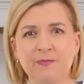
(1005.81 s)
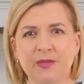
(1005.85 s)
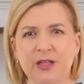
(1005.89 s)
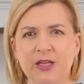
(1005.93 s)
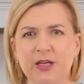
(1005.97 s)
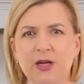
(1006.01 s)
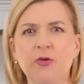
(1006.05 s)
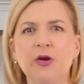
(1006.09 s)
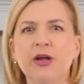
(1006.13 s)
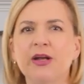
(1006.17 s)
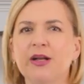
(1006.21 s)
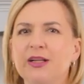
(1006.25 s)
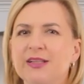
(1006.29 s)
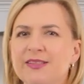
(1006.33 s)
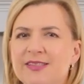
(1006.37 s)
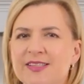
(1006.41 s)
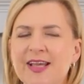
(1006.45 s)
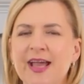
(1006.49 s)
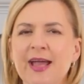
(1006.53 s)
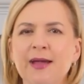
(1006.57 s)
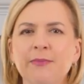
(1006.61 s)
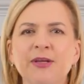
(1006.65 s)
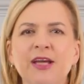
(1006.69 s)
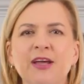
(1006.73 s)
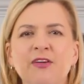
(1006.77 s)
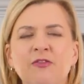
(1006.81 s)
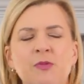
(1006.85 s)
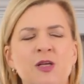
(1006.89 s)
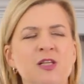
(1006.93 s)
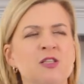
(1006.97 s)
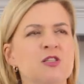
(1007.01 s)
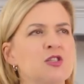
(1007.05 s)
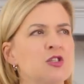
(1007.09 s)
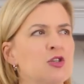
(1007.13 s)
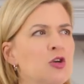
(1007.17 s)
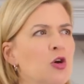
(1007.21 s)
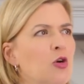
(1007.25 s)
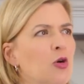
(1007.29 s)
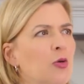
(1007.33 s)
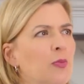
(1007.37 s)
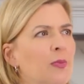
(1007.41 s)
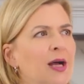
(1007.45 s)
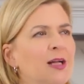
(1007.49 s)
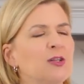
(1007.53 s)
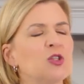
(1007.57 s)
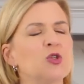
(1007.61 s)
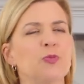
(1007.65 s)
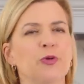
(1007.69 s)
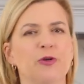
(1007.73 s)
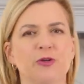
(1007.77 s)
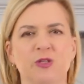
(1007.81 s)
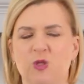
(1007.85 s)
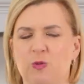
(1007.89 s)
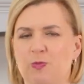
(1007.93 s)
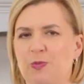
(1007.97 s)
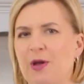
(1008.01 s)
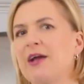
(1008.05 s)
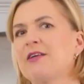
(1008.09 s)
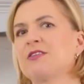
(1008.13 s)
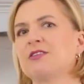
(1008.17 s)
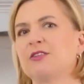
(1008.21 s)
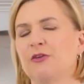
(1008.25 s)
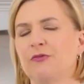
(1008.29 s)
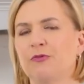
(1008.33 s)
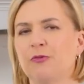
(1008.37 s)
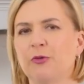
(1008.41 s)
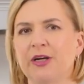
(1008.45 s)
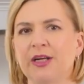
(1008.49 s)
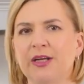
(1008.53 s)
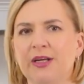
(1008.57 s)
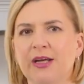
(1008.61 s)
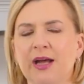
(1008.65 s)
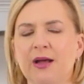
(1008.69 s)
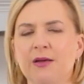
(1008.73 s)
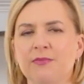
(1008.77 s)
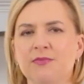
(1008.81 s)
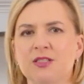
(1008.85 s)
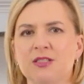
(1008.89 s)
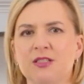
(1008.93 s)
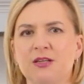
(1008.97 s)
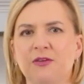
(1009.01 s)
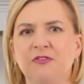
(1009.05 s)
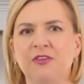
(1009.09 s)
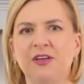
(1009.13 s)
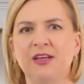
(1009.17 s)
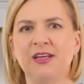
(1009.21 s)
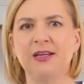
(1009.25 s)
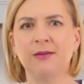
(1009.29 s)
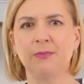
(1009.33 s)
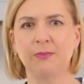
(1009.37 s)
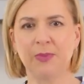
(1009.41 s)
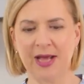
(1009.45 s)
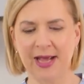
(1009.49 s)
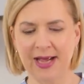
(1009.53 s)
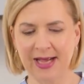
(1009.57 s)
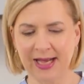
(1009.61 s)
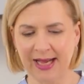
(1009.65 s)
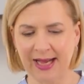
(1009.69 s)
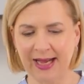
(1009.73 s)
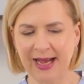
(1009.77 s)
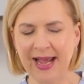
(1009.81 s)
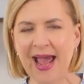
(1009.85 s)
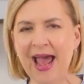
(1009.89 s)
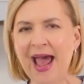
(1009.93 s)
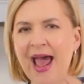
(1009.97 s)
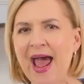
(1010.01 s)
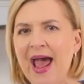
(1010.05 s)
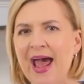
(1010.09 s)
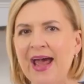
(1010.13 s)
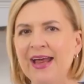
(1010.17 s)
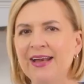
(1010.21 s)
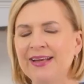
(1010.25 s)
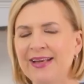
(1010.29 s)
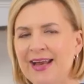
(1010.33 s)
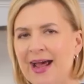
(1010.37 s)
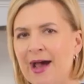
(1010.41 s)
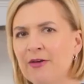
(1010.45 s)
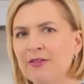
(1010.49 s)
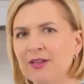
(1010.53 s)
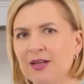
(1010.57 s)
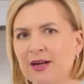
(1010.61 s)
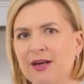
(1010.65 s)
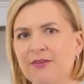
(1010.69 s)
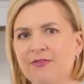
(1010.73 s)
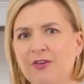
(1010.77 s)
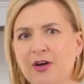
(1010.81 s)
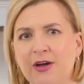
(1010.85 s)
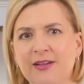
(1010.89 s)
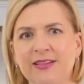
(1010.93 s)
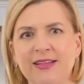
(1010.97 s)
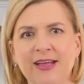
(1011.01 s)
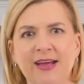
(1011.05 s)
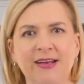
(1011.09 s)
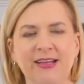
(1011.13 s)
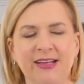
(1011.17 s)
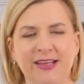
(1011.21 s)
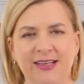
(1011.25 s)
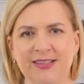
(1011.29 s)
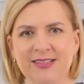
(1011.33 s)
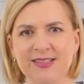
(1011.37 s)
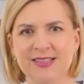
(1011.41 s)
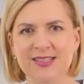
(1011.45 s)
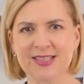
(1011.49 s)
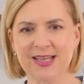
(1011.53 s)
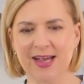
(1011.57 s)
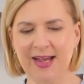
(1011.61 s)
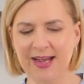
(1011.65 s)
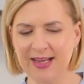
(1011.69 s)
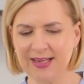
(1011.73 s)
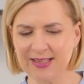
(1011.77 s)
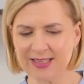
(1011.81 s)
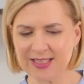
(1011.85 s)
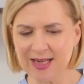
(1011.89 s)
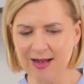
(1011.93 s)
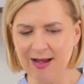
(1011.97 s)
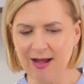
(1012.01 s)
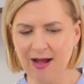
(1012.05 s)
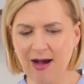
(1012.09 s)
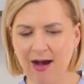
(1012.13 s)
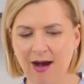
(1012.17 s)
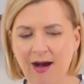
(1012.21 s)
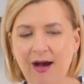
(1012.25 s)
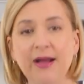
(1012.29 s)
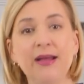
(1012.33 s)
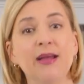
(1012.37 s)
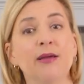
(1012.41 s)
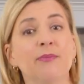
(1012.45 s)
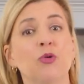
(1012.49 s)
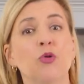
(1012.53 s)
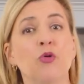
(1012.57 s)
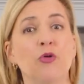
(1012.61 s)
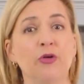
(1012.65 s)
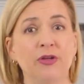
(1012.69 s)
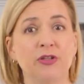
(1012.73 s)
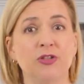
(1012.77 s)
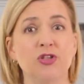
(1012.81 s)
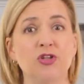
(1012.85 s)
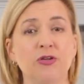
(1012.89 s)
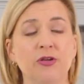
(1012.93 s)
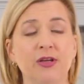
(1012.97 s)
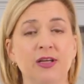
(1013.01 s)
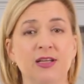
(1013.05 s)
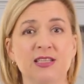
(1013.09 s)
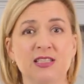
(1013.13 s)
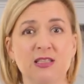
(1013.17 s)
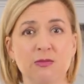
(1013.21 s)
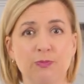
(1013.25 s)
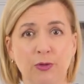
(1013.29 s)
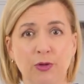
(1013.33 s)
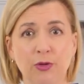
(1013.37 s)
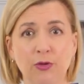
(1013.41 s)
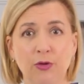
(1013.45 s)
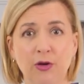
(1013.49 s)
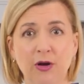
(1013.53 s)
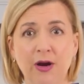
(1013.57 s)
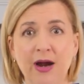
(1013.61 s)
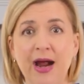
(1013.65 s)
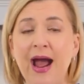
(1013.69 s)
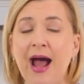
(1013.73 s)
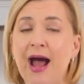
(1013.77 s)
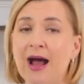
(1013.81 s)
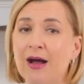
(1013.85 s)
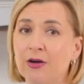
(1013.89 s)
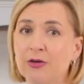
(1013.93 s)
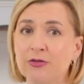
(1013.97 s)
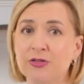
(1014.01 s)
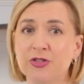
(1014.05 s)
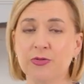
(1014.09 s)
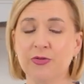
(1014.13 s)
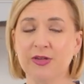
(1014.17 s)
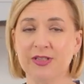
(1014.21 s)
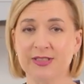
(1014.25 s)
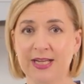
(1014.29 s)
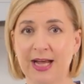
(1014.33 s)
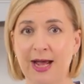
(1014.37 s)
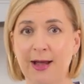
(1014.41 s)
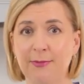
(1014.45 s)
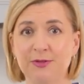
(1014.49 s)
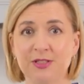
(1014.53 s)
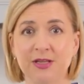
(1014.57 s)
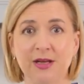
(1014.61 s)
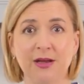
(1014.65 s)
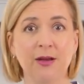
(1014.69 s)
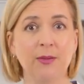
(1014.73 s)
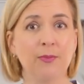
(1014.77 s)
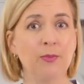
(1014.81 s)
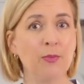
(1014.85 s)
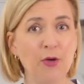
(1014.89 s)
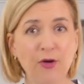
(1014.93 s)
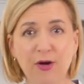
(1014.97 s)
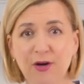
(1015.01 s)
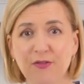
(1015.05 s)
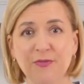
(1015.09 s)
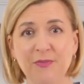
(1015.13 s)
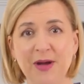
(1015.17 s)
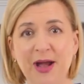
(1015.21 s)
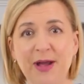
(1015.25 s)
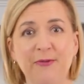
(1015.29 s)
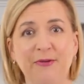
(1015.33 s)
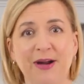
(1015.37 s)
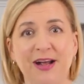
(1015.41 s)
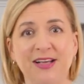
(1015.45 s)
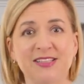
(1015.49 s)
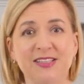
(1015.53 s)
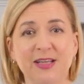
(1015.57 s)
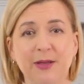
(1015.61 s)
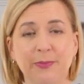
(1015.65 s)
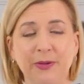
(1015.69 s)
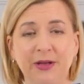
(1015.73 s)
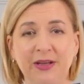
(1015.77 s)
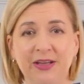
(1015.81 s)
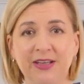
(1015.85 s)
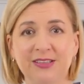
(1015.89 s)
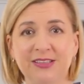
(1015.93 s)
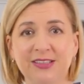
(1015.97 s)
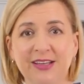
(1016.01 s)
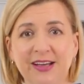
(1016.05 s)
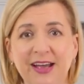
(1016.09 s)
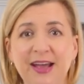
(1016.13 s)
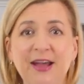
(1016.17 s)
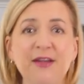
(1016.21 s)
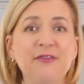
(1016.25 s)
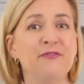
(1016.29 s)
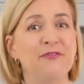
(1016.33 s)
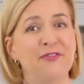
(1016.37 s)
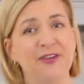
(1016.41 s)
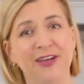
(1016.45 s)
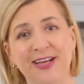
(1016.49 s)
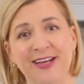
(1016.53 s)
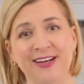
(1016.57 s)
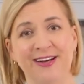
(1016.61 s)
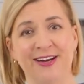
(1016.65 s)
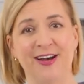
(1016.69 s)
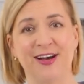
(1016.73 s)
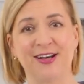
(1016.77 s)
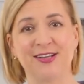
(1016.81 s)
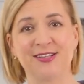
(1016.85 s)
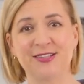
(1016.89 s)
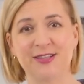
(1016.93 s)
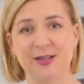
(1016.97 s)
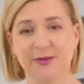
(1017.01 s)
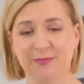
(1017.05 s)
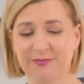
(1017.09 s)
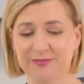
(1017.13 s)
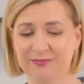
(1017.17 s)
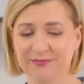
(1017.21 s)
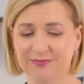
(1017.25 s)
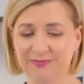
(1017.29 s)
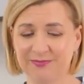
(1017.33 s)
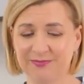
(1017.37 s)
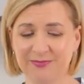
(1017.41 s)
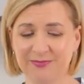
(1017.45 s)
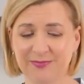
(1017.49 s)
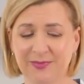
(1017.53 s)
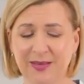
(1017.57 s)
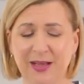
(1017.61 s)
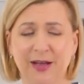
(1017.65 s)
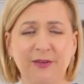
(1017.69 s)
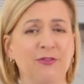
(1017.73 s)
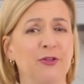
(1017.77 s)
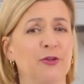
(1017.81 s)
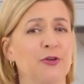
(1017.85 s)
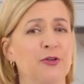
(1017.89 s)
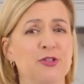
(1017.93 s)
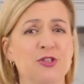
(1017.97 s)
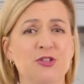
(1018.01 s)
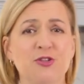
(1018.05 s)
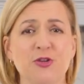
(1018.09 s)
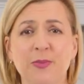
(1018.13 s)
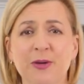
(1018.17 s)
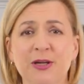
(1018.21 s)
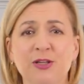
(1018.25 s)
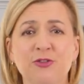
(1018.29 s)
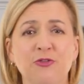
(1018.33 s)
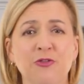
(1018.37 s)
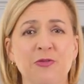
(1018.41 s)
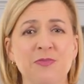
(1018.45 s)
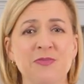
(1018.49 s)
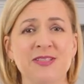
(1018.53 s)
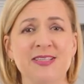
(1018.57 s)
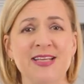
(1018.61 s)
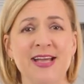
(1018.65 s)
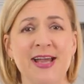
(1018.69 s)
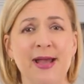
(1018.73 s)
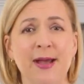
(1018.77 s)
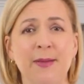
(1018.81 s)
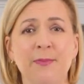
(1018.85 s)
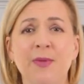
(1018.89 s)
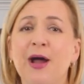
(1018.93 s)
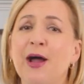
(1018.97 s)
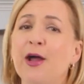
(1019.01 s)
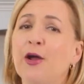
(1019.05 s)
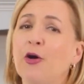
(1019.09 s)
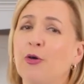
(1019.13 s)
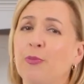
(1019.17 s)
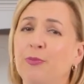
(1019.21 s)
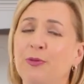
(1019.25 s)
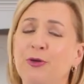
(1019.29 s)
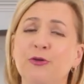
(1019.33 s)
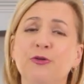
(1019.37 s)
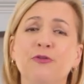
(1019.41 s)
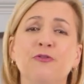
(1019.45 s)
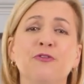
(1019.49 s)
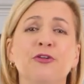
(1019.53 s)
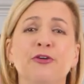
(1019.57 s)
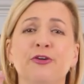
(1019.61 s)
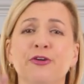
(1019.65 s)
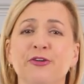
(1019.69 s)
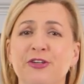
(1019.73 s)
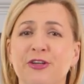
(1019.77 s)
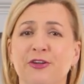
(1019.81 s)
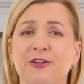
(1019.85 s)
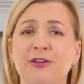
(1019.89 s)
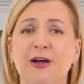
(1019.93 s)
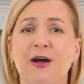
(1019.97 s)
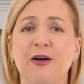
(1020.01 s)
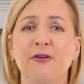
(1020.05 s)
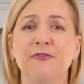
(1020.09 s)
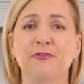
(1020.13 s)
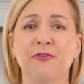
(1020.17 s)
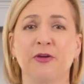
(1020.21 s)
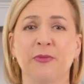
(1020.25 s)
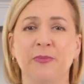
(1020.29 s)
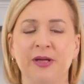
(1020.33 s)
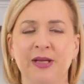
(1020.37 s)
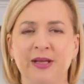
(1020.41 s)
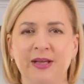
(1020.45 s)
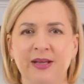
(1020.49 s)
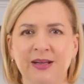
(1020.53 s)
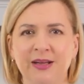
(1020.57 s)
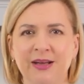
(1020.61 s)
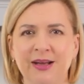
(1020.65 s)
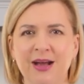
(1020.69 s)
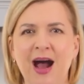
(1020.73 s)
You know what? Sam gave me so much perspective when it comes to vegan baking, and now that I've got that insight, I am going to explore how to adapt more of my recipes and veganize them. I've learned so much from Sam. I hope you've learned a lot from me.